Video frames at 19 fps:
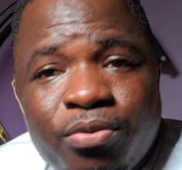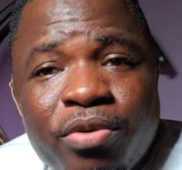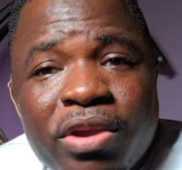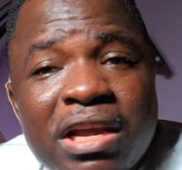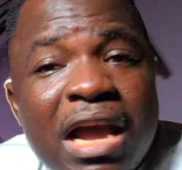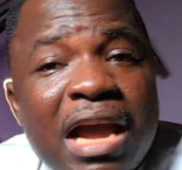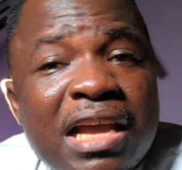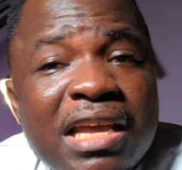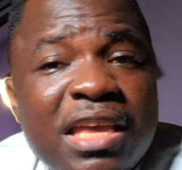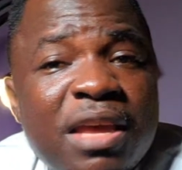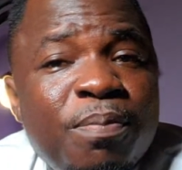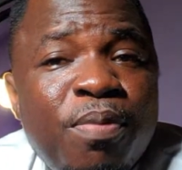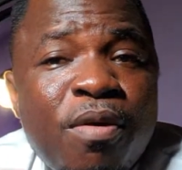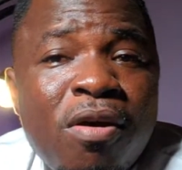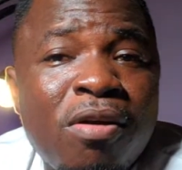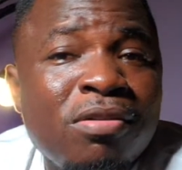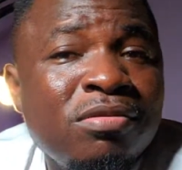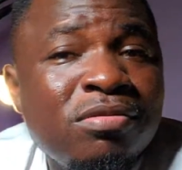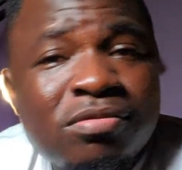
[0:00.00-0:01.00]
We can't keep
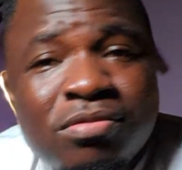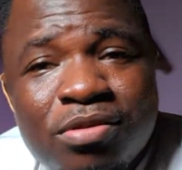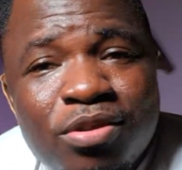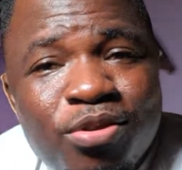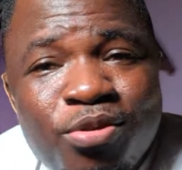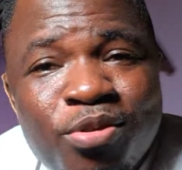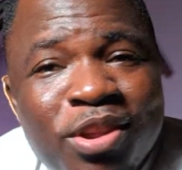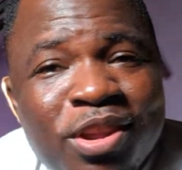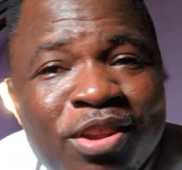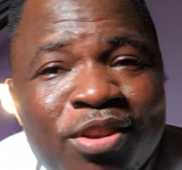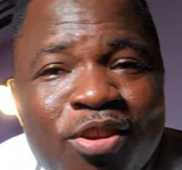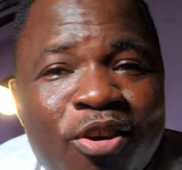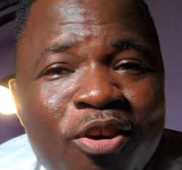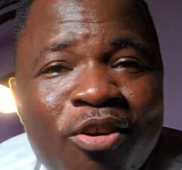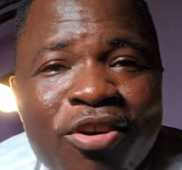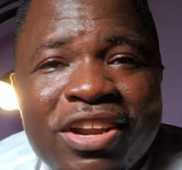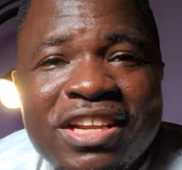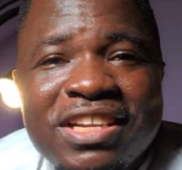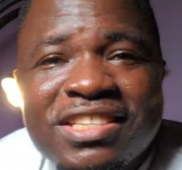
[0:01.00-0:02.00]
on doing
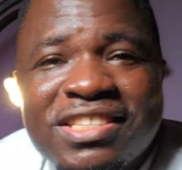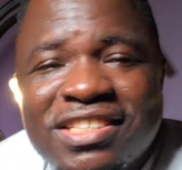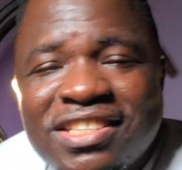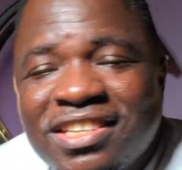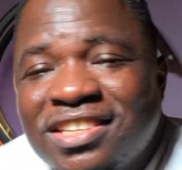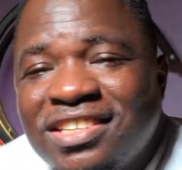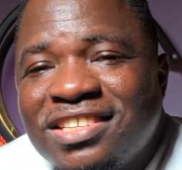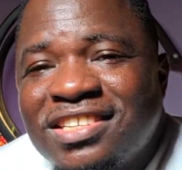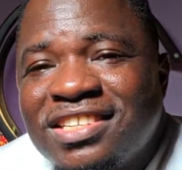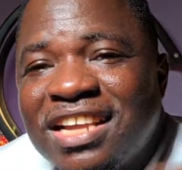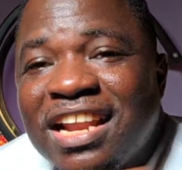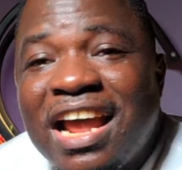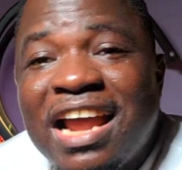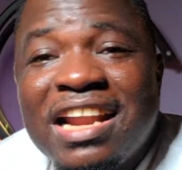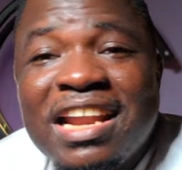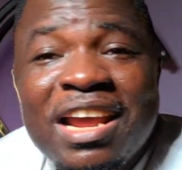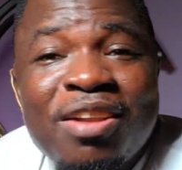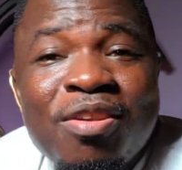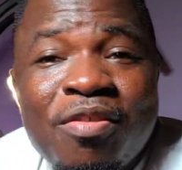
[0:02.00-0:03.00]
all these things, and
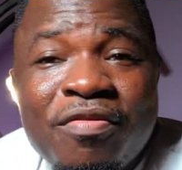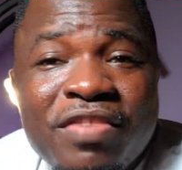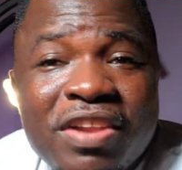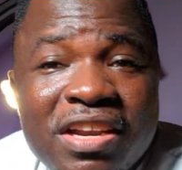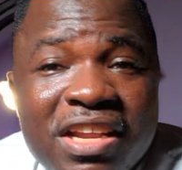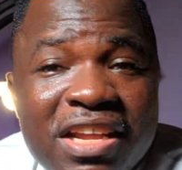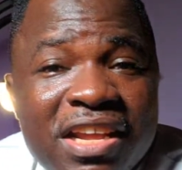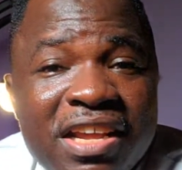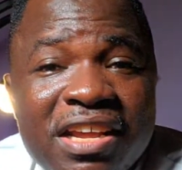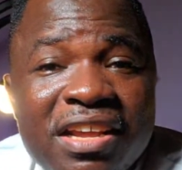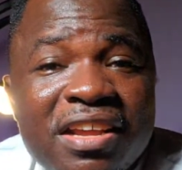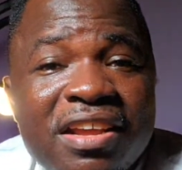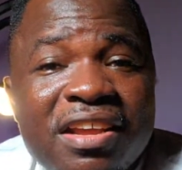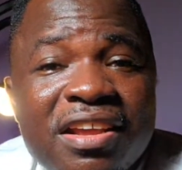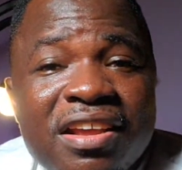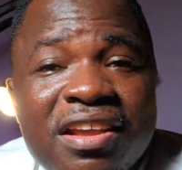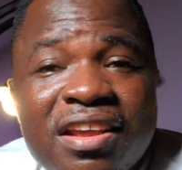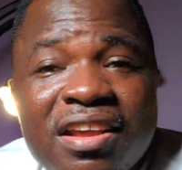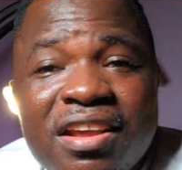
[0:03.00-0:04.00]
at the end of the day,
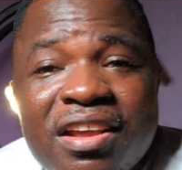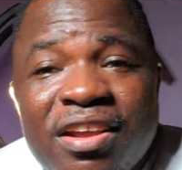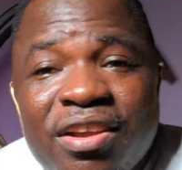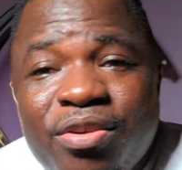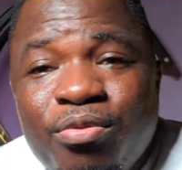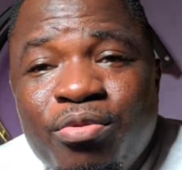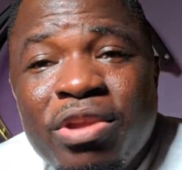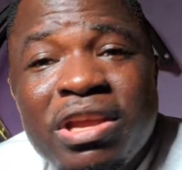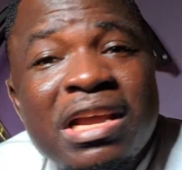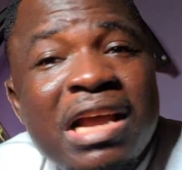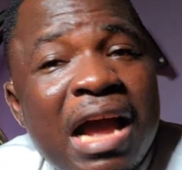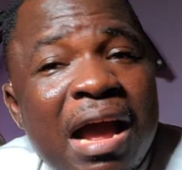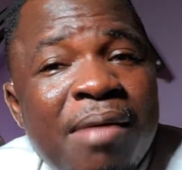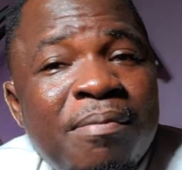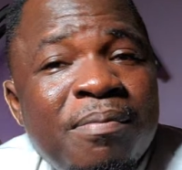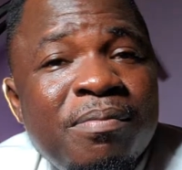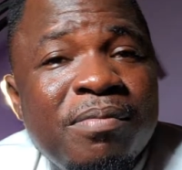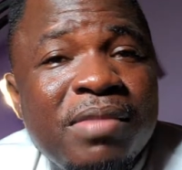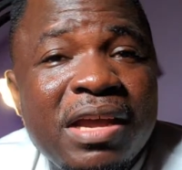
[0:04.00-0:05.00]
we
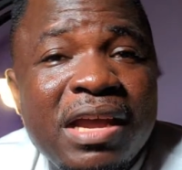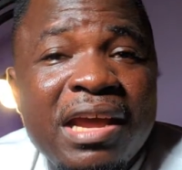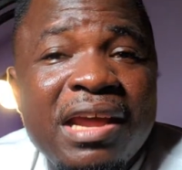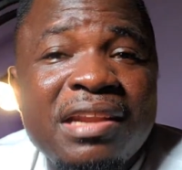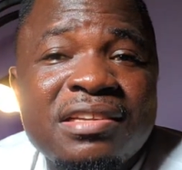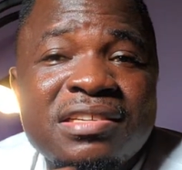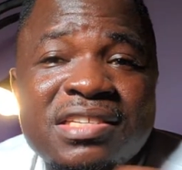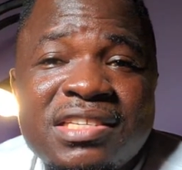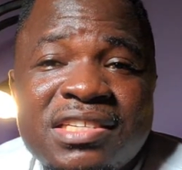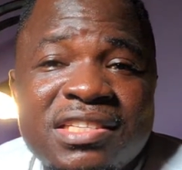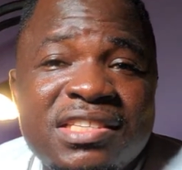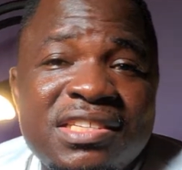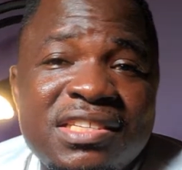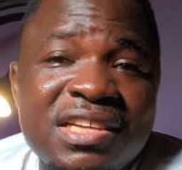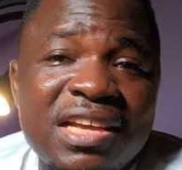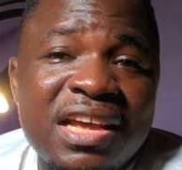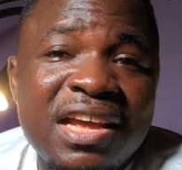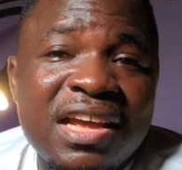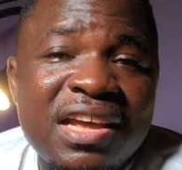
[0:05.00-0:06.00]
come and sit
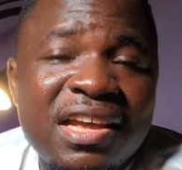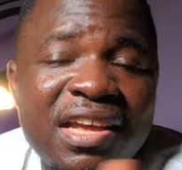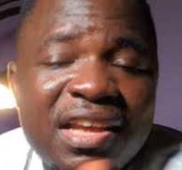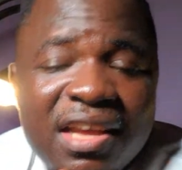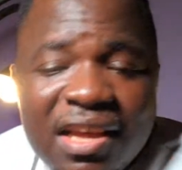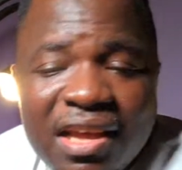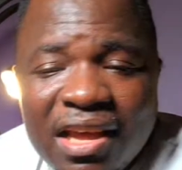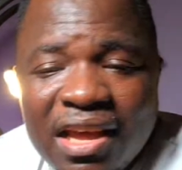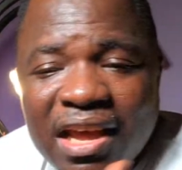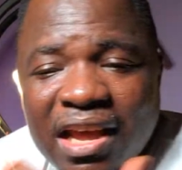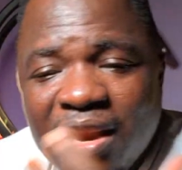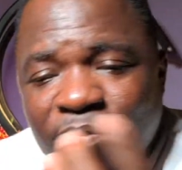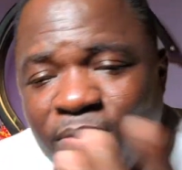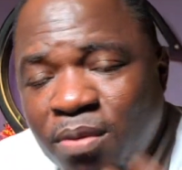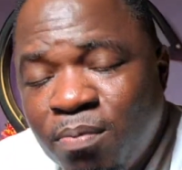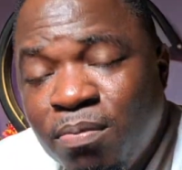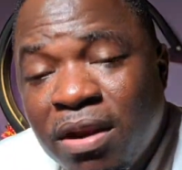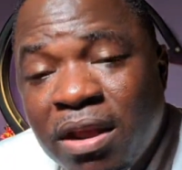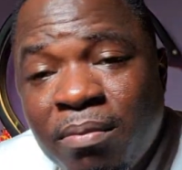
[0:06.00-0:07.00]
here and
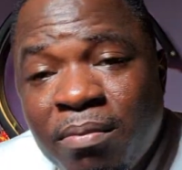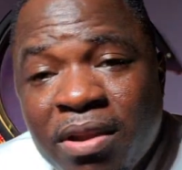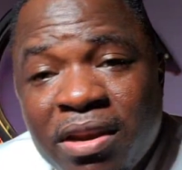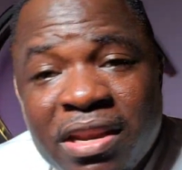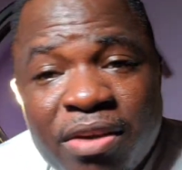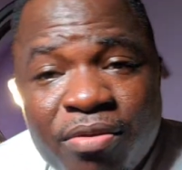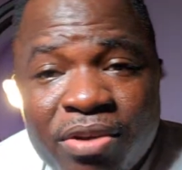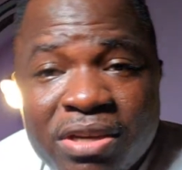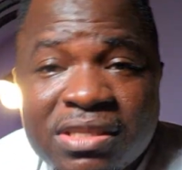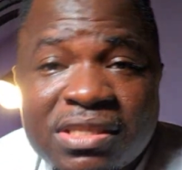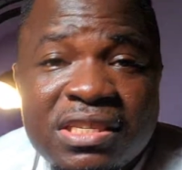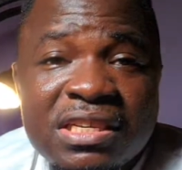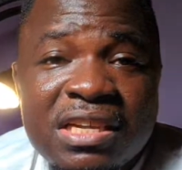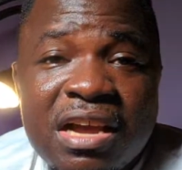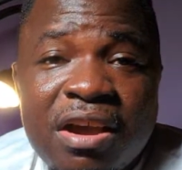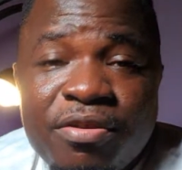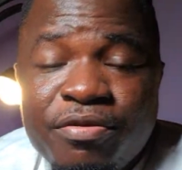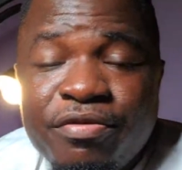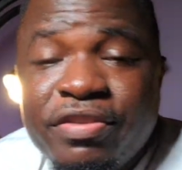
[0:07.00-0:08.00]
be blaming the
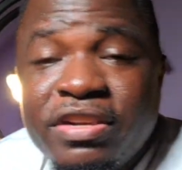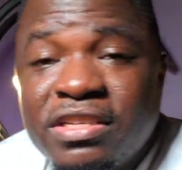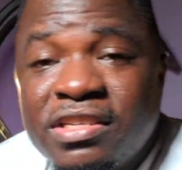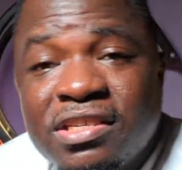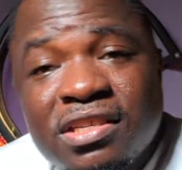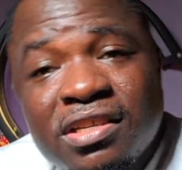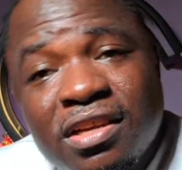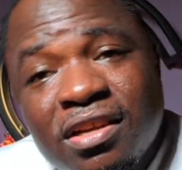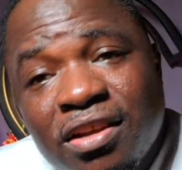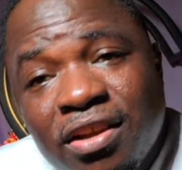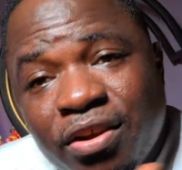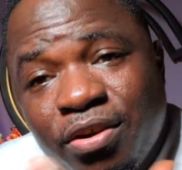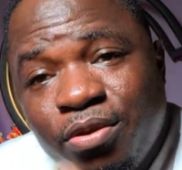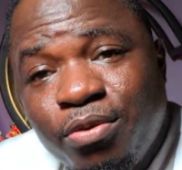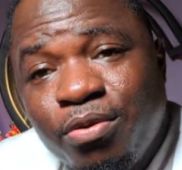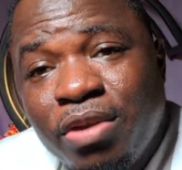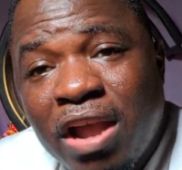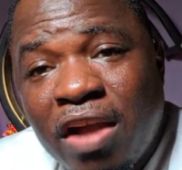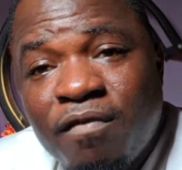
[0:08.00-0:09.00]
Western countries.
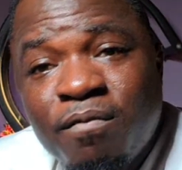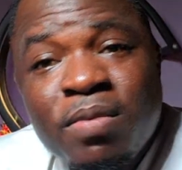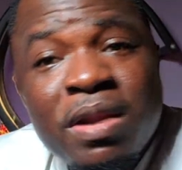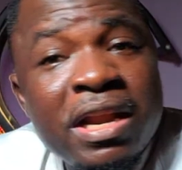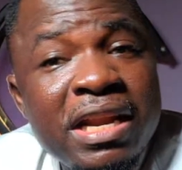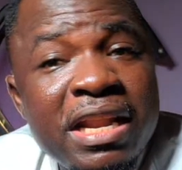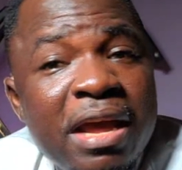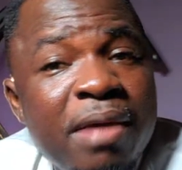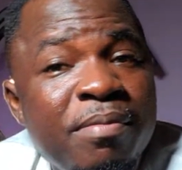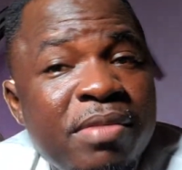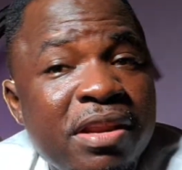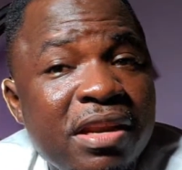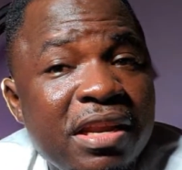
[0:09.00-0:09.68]
We have blamed them